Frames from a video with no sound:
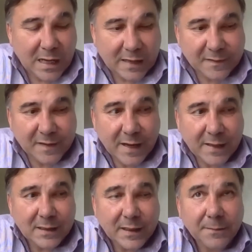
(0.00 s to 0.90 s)
And
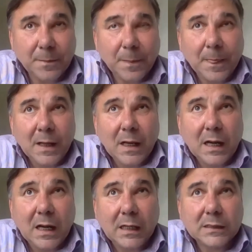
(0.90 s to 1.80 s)
secondly,
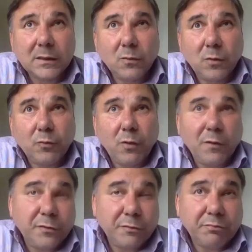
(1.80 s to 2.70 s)
uh, what
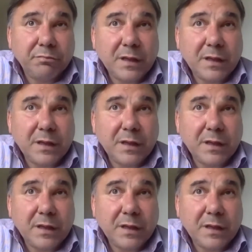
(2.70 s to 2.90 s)
was,